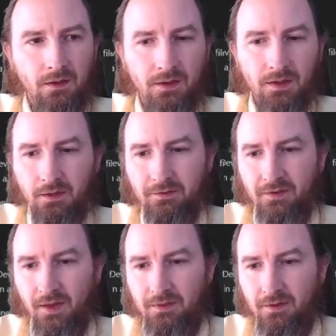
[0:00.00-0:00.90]

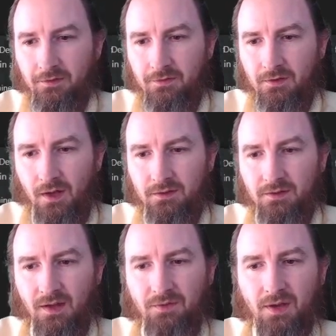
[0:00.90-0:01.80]
Inside this
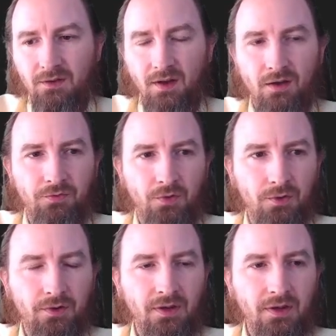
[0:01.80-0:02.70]
.dev container
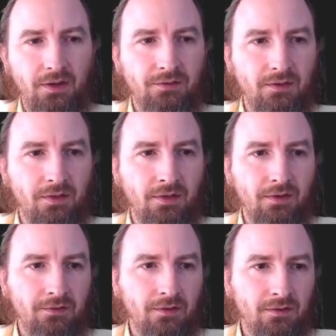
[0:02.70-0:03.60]
folder is
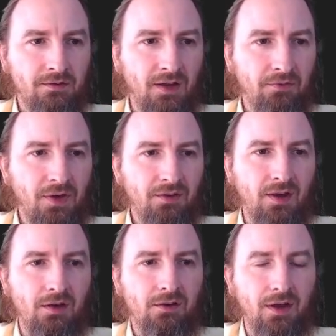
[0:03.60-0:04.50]
this dev
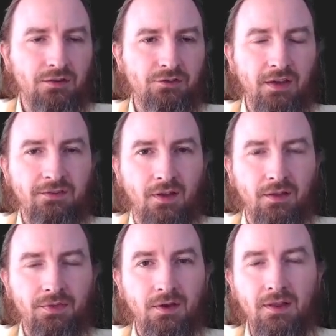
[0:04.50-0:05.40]

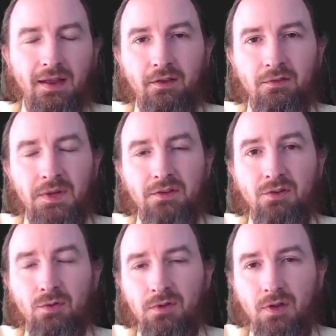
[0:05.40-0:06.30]
container.json that allows me
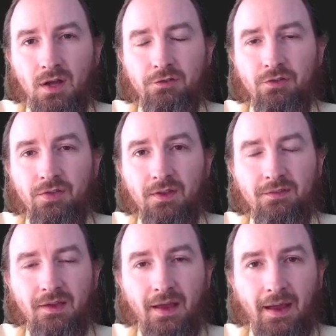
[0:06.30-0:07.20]
to launch
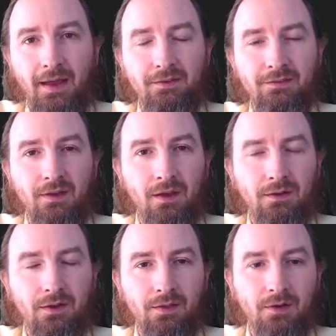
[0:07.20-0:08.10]
this as
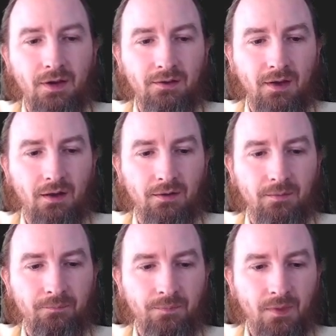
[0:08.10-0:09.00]
another container.
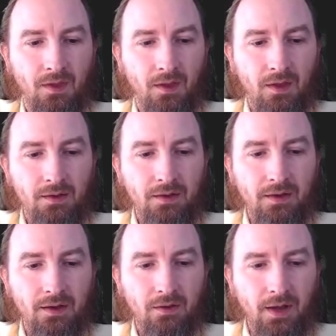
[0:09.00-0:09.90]

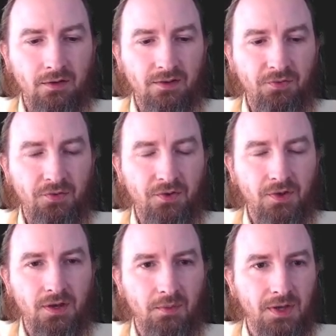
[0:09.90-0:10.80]
Now, I could definitely
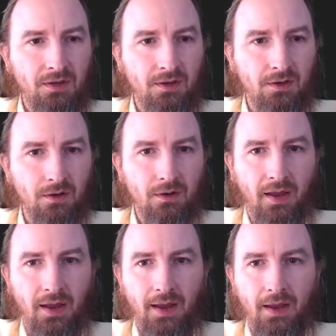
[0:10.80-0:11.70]
come in here
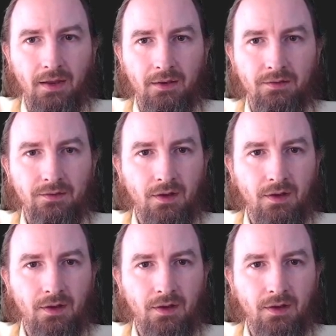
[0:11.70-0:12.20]
and